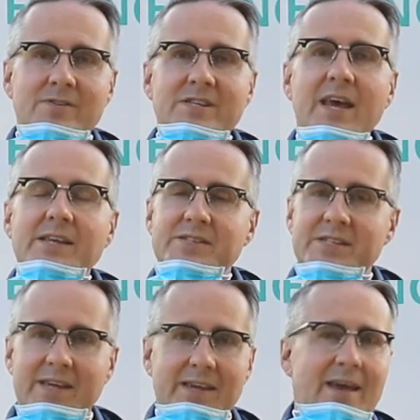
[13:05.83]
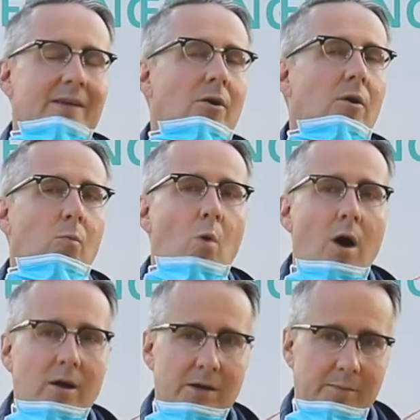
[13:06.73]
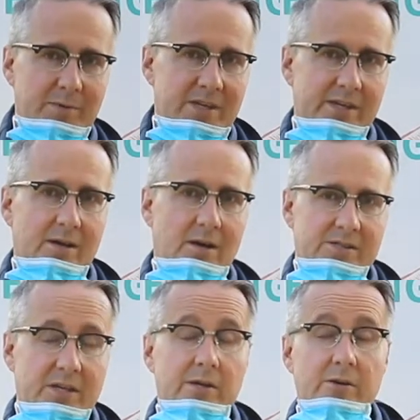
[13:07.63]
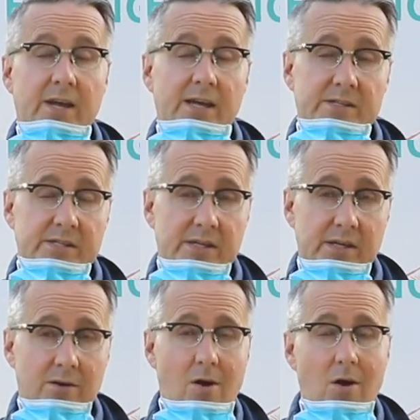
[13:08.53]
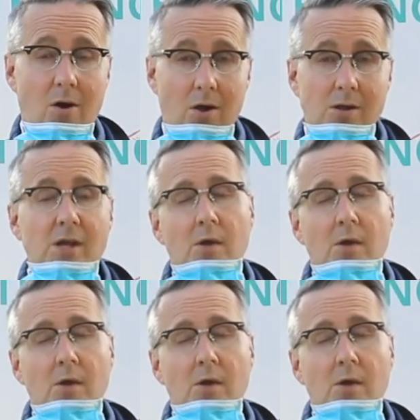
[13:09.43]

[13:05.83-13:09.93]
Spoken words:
testing at our walk-up kiosk here at City Hall.